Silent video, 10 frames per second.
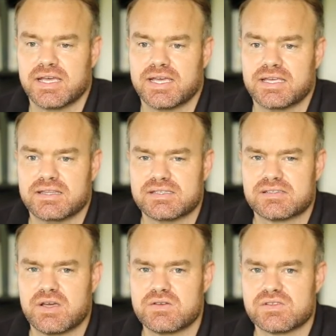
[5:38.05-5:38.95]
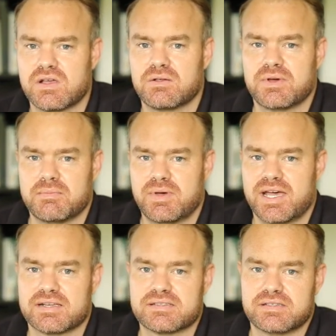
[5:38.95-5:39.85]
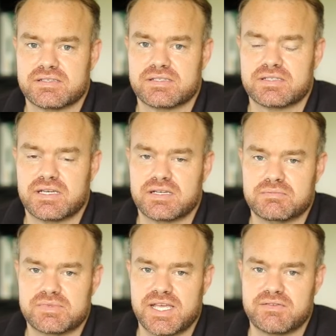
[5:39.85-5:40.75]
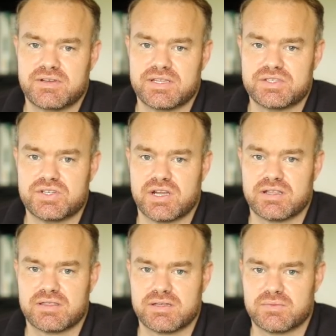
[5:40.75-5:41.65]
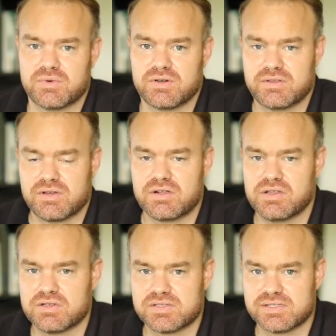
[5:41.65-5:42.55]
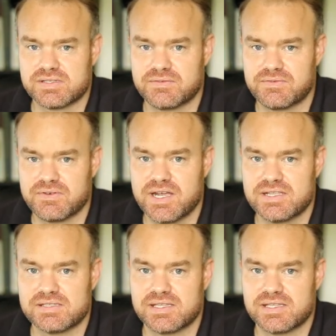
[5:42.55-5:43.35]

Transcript: And this goes all the way back to um, David and Jonathan were the closest of friends.